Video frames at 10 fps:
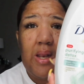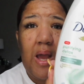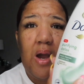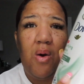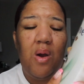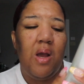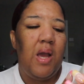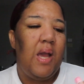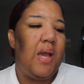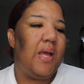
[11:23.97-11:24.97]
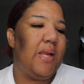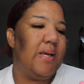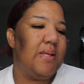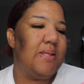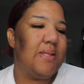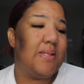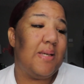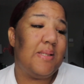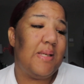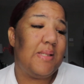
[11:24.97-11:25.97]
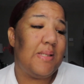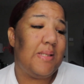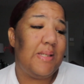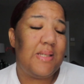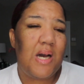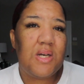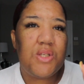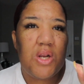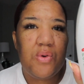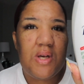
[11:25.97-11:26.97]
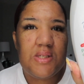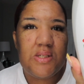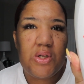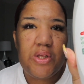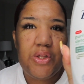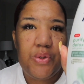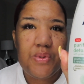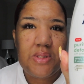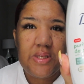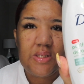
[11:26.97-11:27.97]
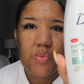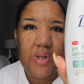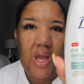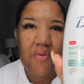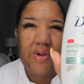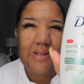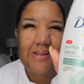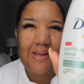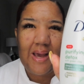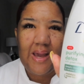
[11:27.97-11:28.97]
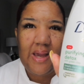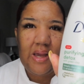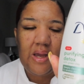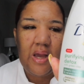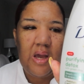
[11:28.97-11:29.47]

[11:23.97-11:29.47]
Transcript: Now, it is, it says it's a detox, so I don't necessarily use this one every day.